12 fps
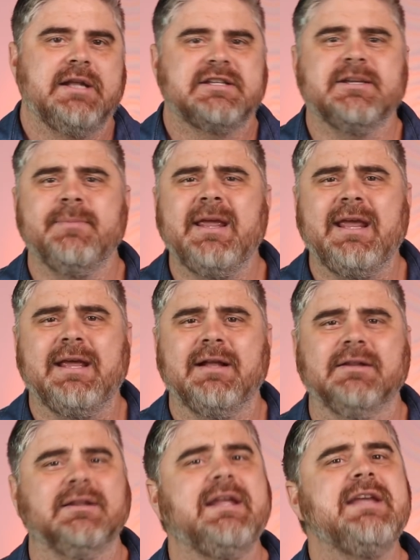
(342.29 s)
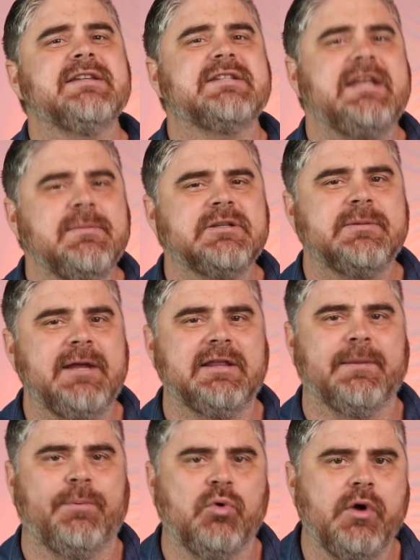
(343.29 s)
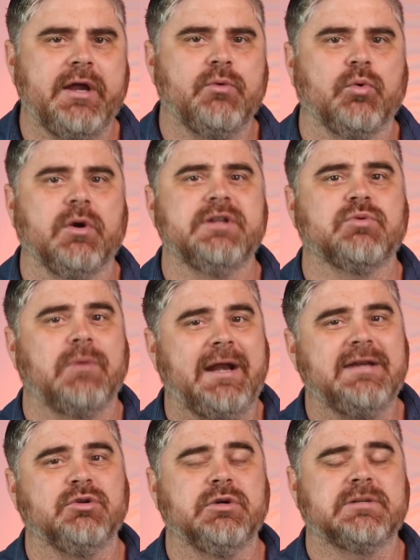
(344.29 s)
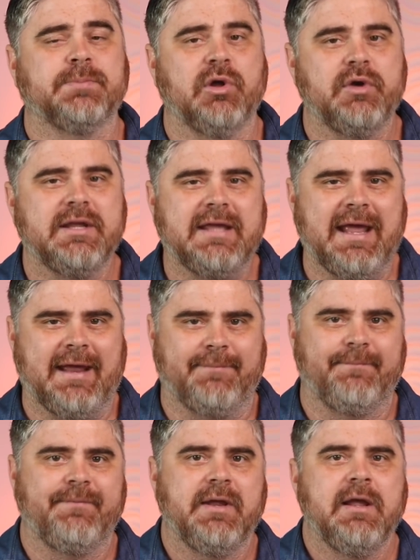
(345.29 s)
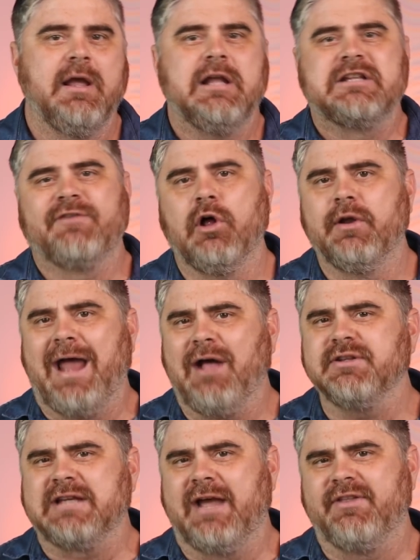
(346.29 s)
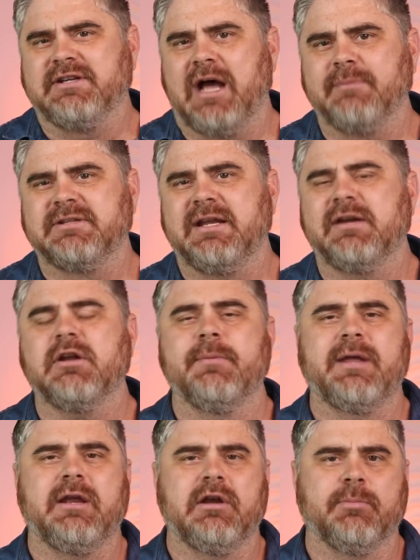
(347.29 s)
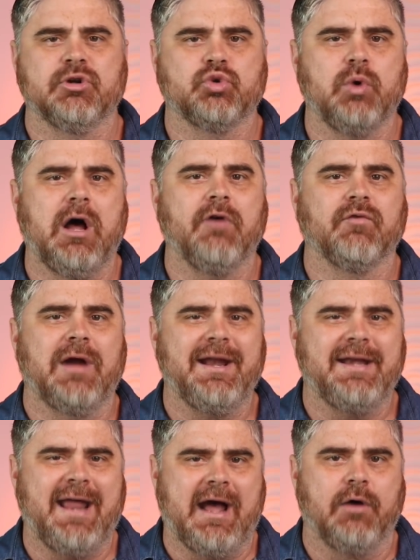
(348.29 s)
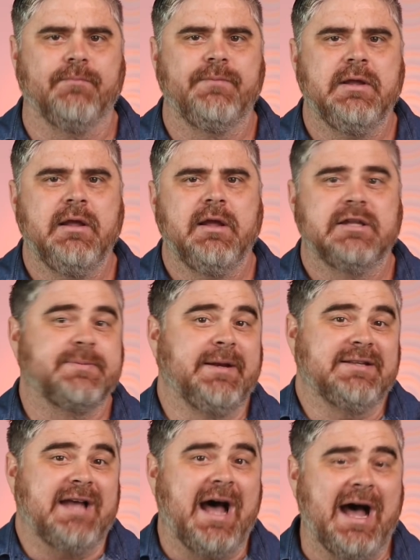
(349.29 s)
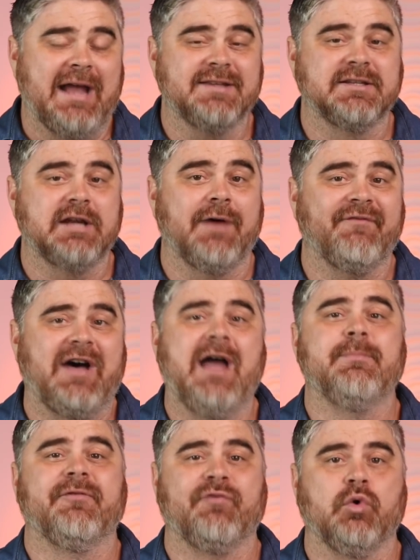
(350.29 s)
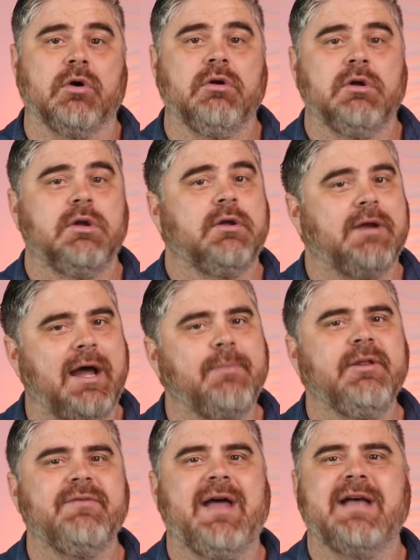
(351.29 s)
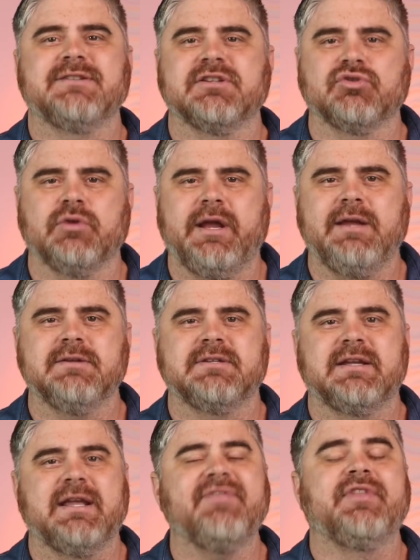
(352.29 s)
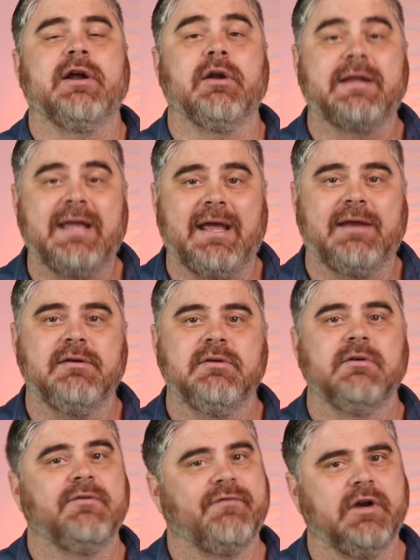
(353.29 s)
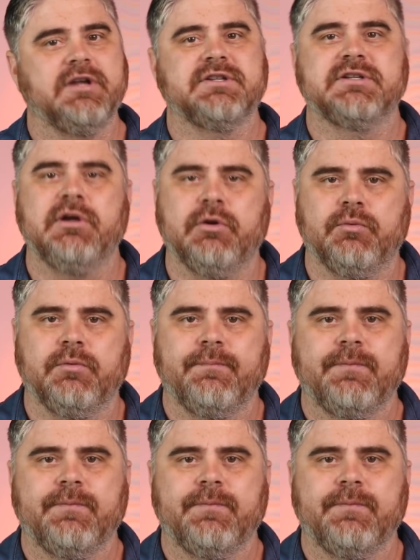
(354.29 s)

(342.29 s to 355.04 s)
To me, Link seems to be at the point where it's ready to explode again. It's fallen outside the top 10, coming in at number 12 right now. It's been as high as the top five before, and I believe it has the strength to get there again very soon.